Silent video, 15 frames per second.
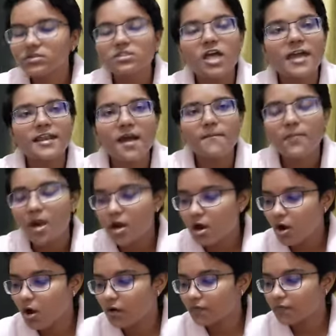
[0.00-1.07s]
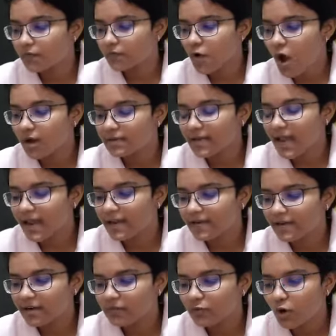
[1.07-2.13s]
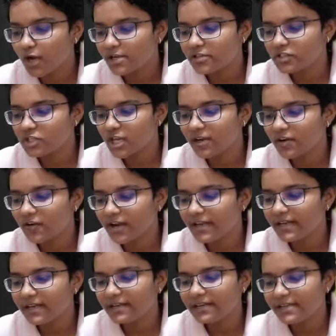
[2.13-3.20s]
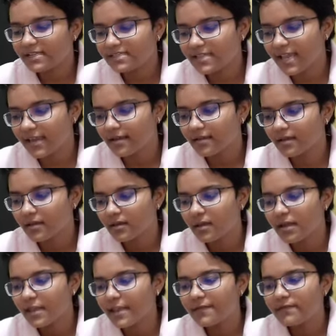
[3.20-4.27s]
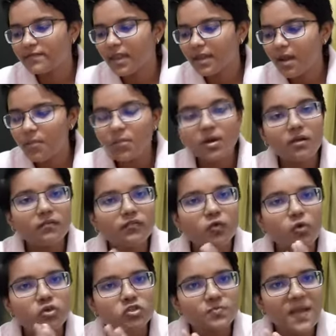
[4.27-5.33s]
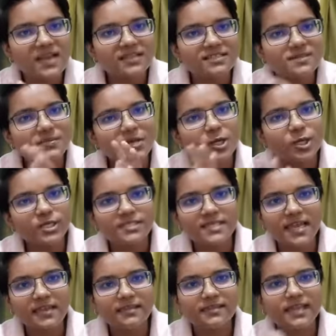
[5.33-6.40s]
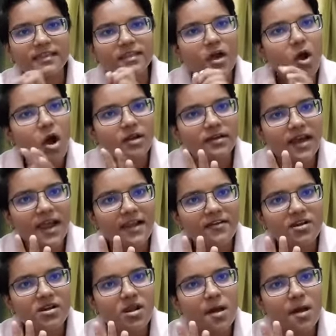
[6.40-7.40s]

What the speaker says: the number of octahedral voids generated is n. If the number of closed packed sphere is n, then the octahedral